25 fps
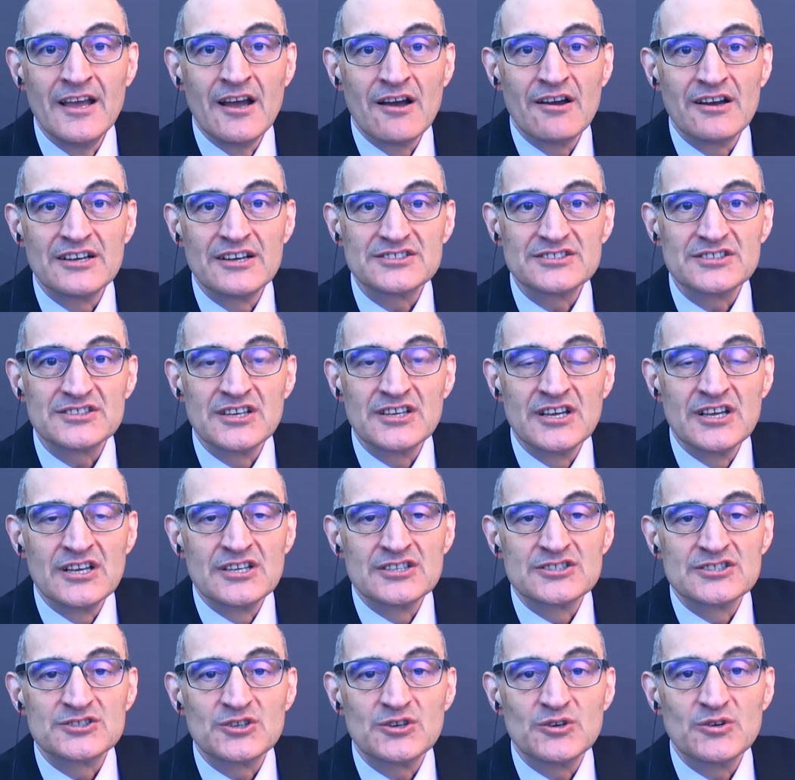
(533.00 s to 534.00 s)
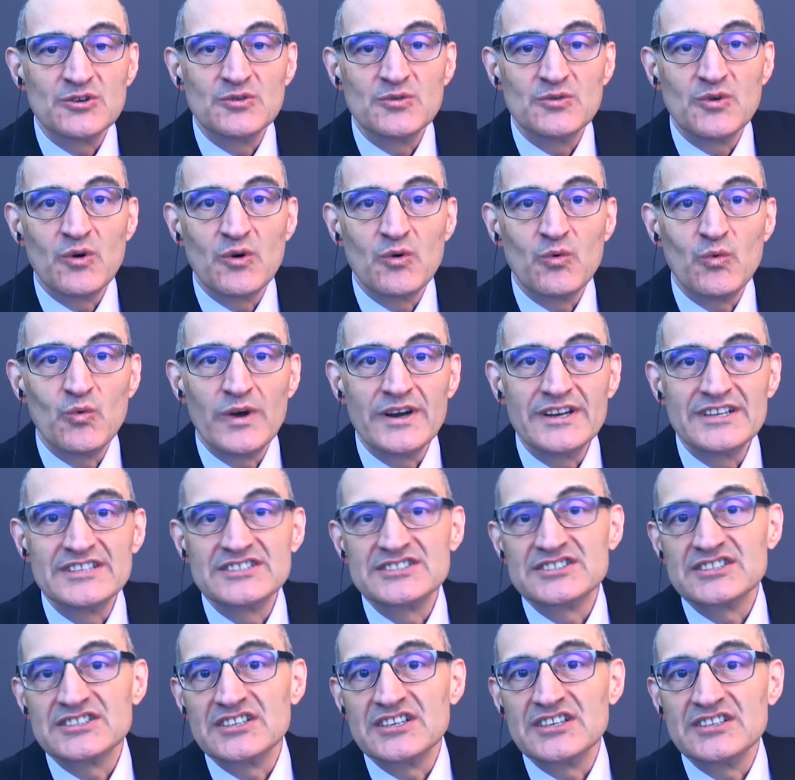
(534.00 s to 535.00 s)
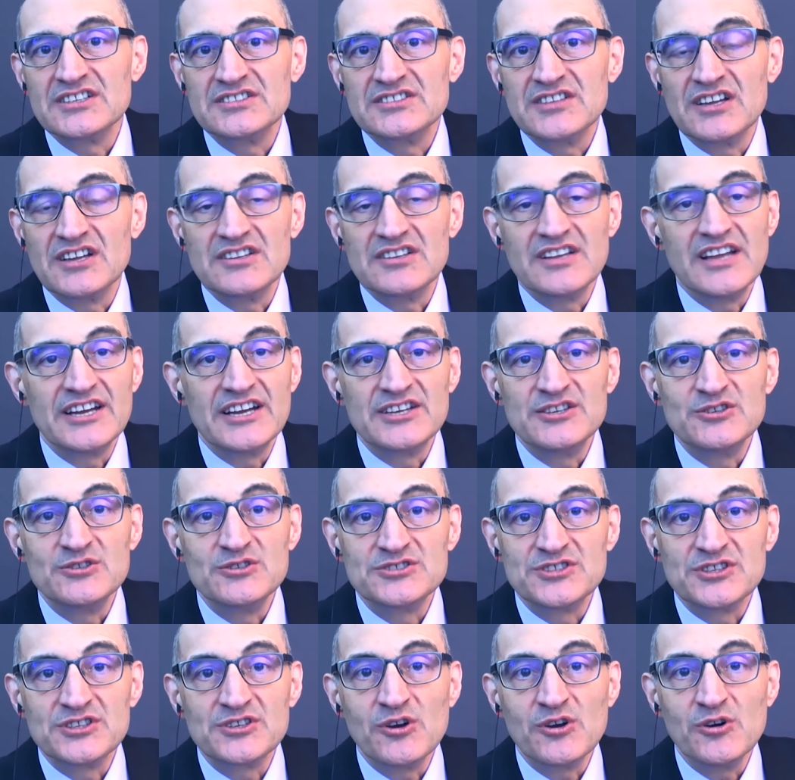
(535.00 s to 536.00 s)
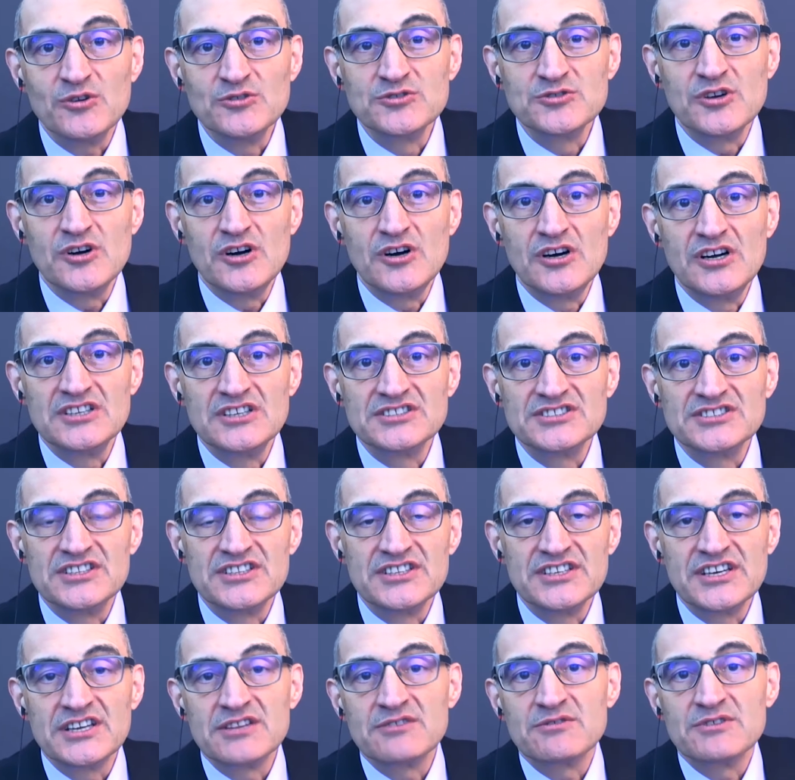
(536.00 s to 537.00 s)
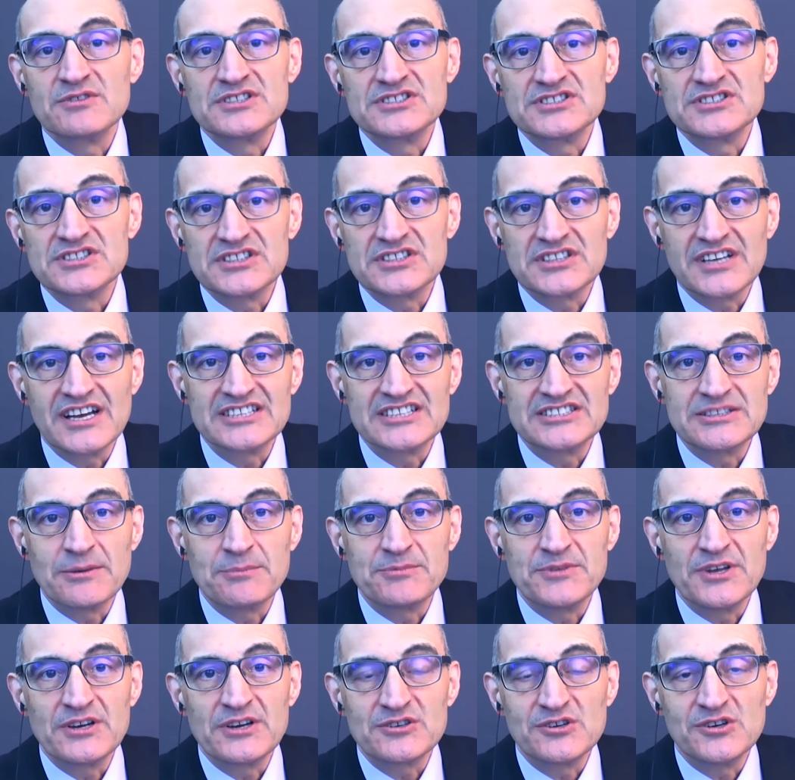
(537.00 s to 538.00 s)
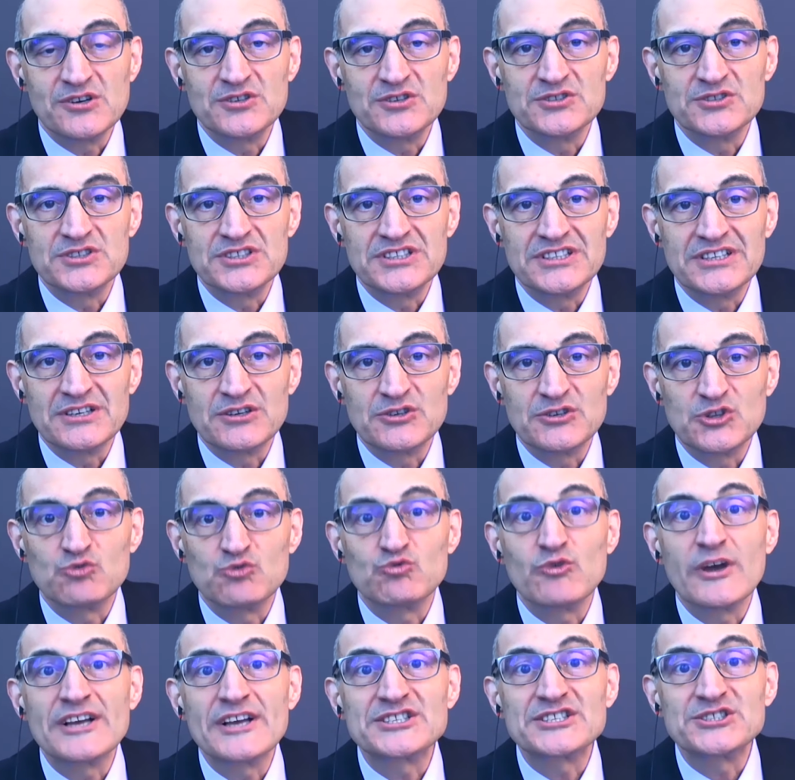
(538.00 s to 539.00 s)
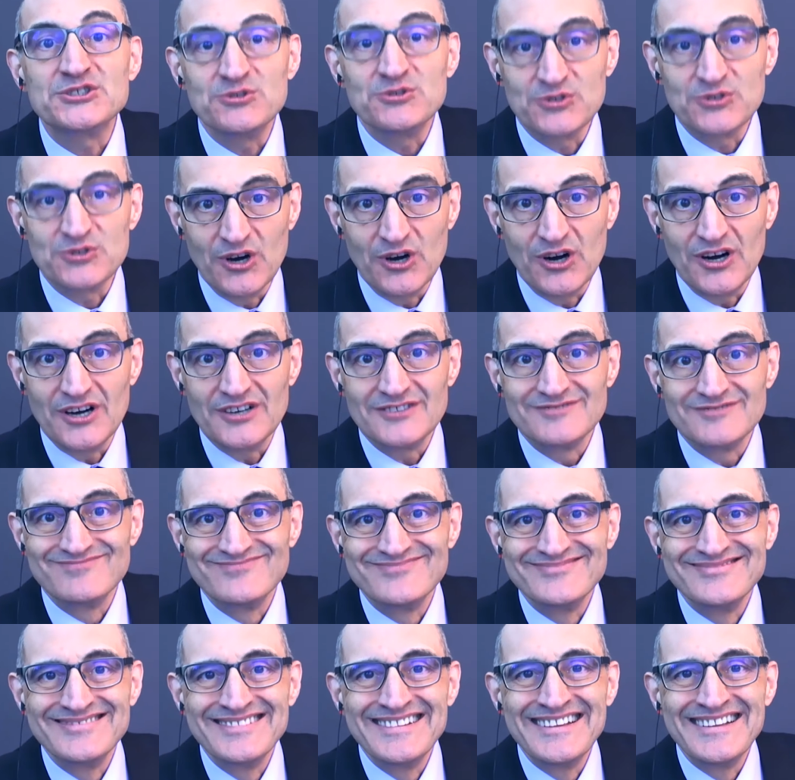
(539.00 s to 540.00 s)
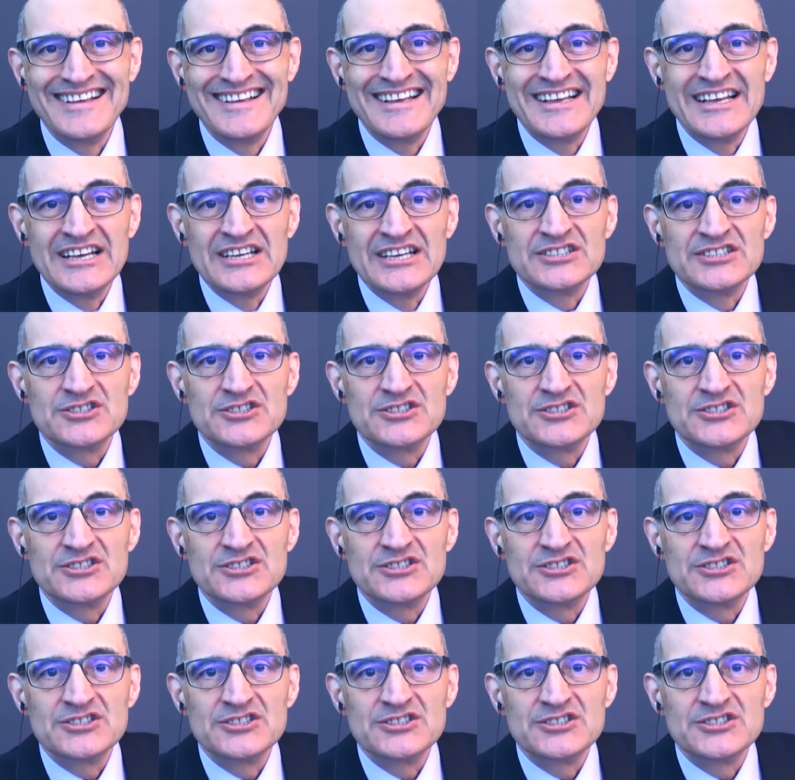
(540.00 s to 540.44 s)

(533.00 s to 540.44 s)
All right, so one is a line used in cold calls, and the other is a concept I'll call the rescue call. Okay.